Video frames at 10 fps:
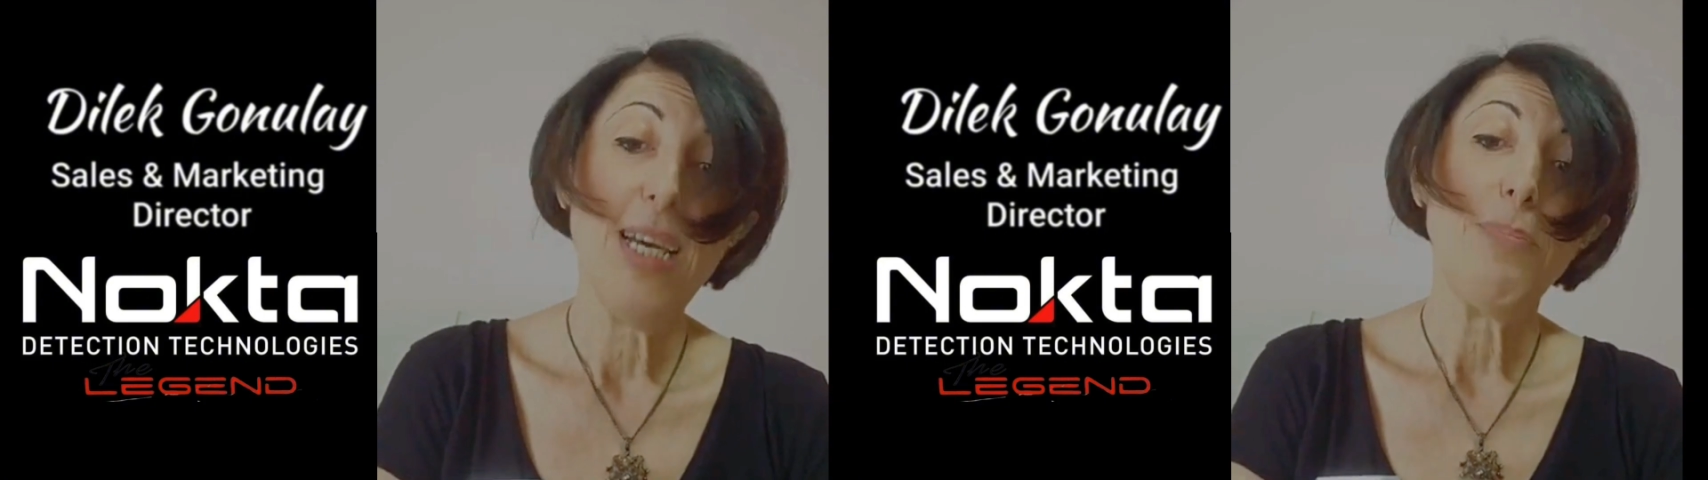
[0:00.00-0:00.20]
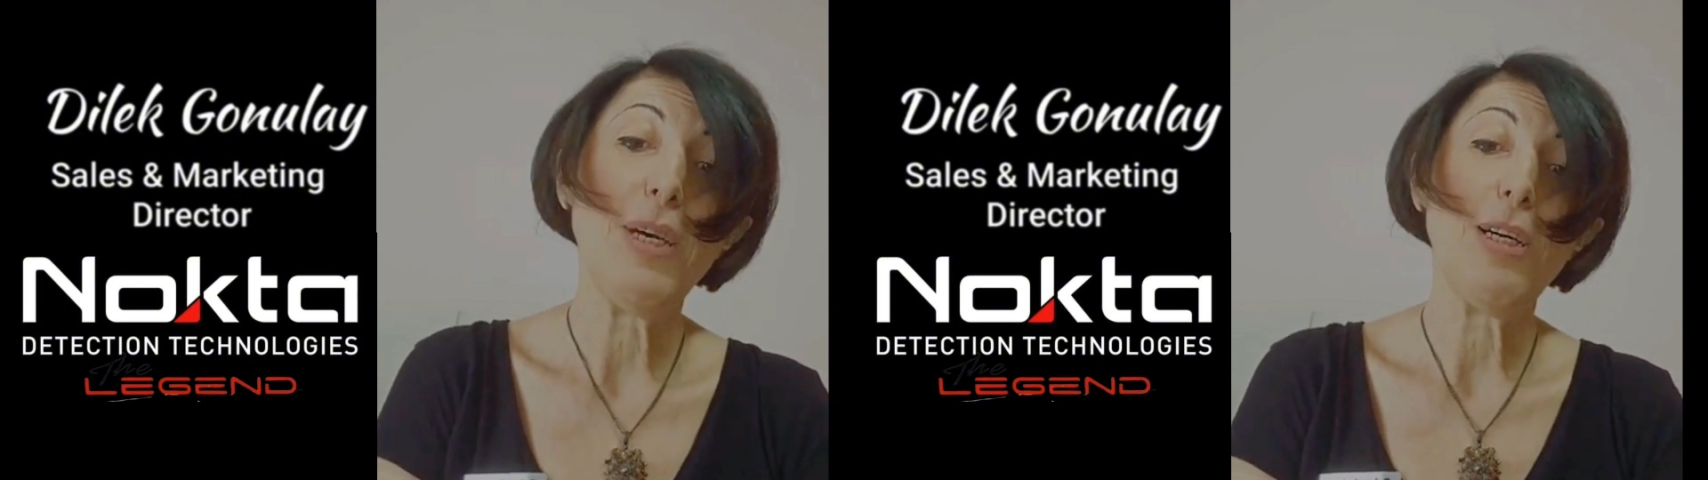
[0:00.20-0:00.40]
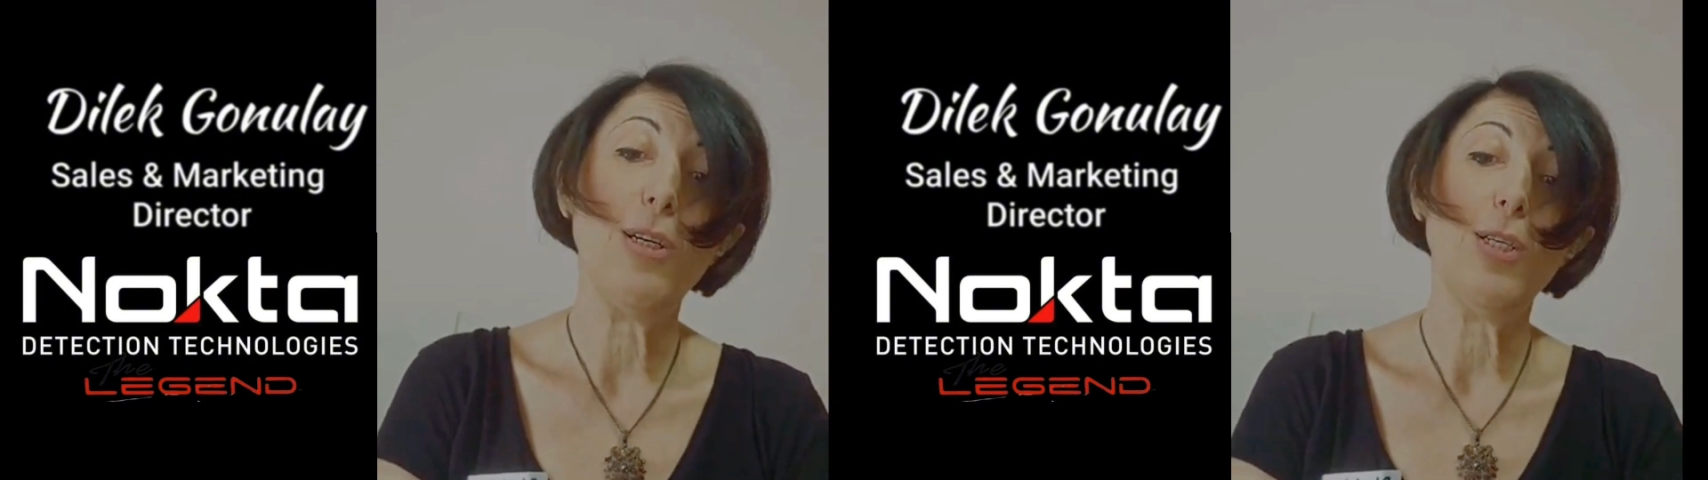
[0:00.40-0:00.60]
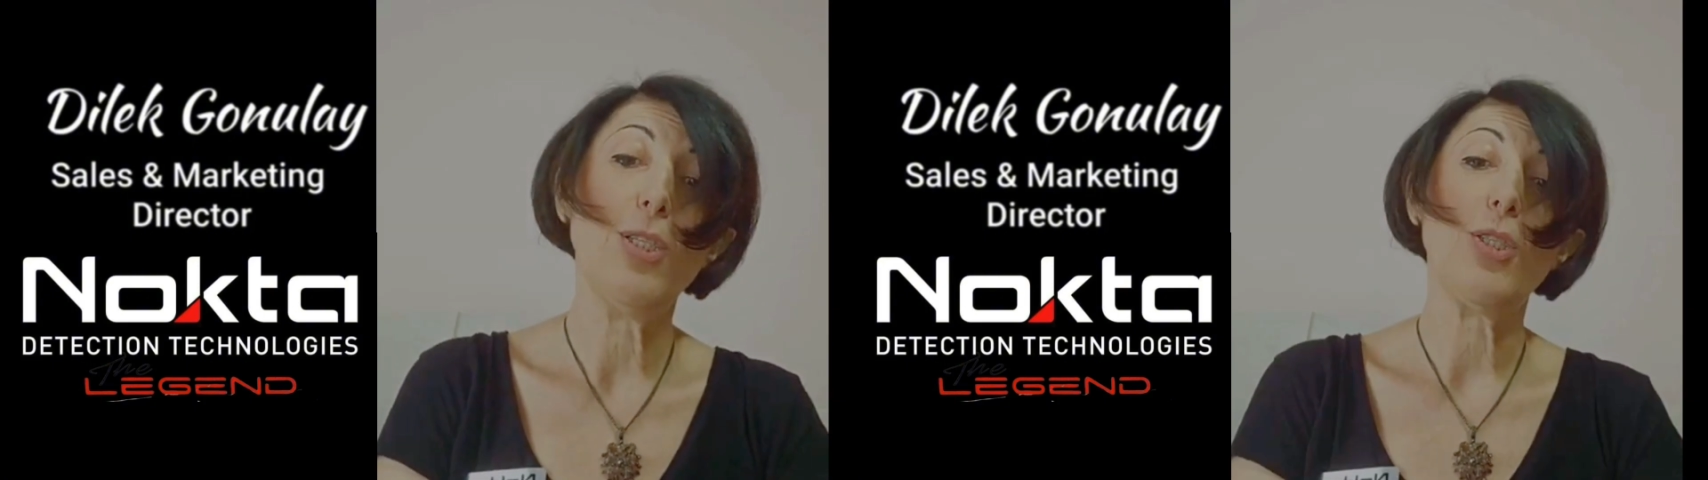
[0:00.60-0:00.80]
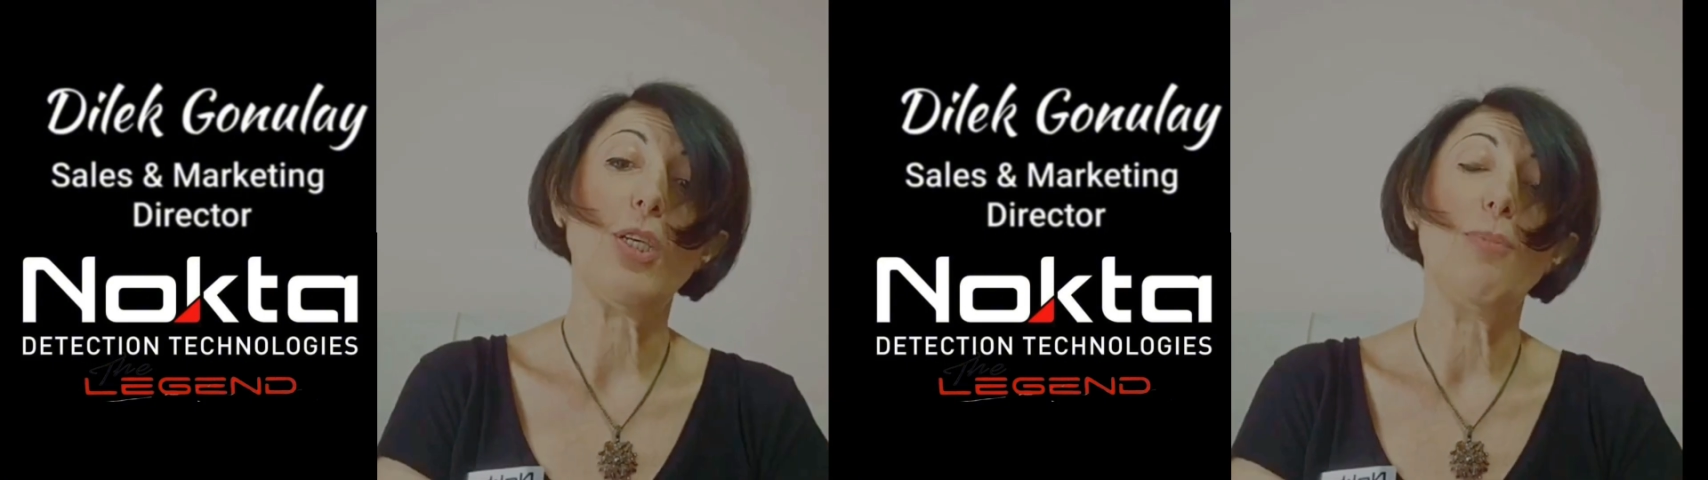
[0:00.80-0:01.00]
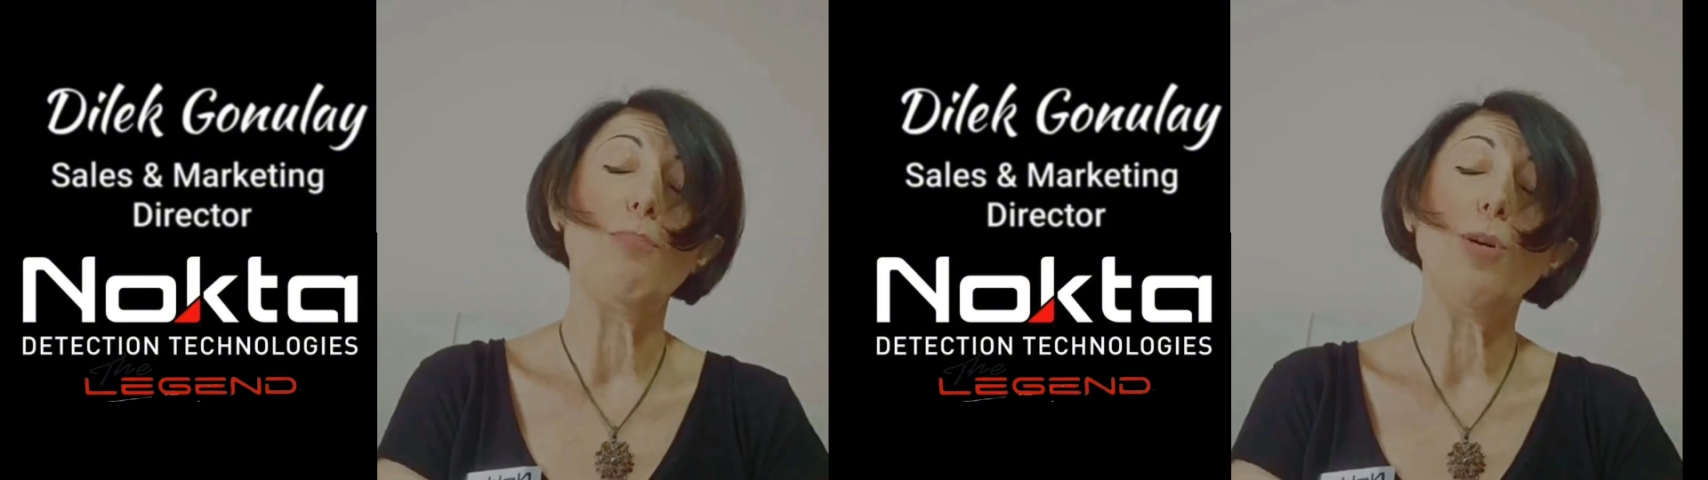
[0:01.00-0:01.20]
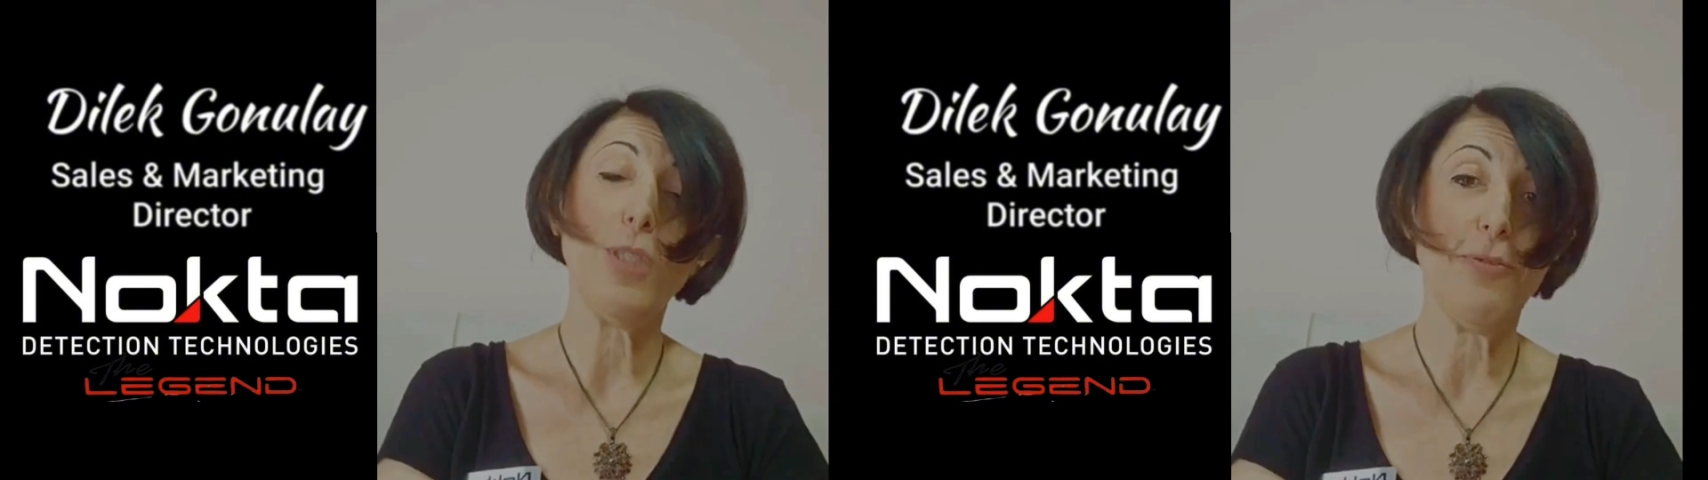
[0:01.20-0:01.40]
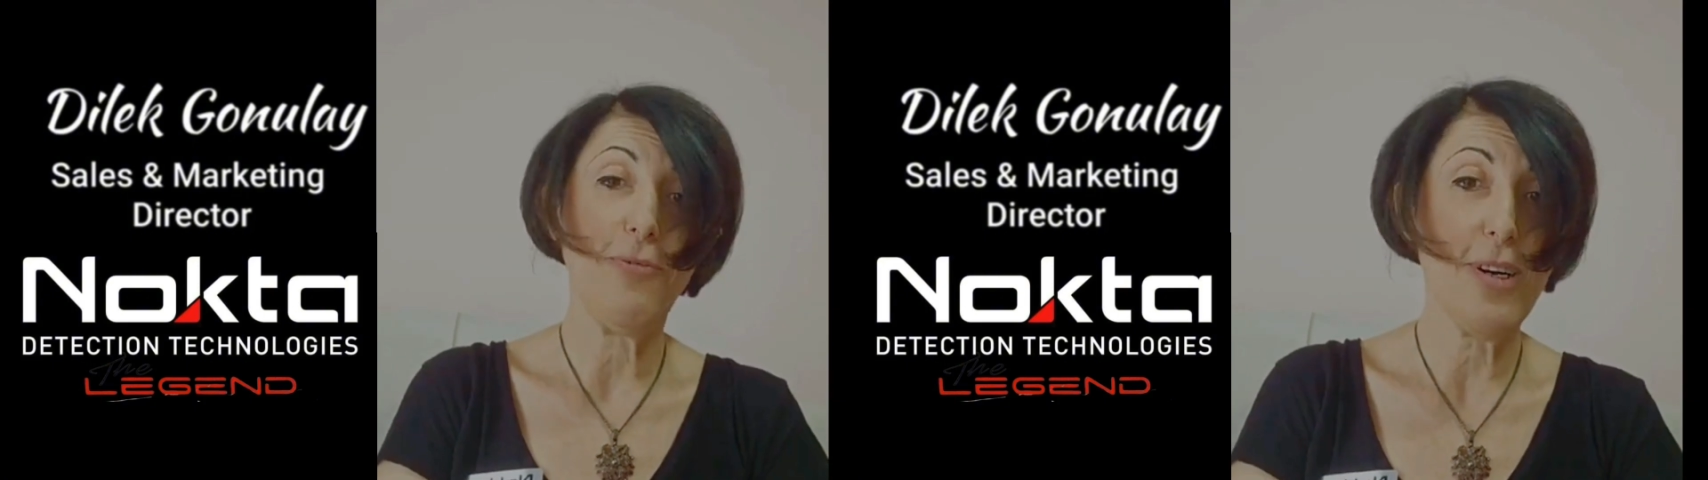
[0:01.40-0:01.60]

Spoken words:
because most of our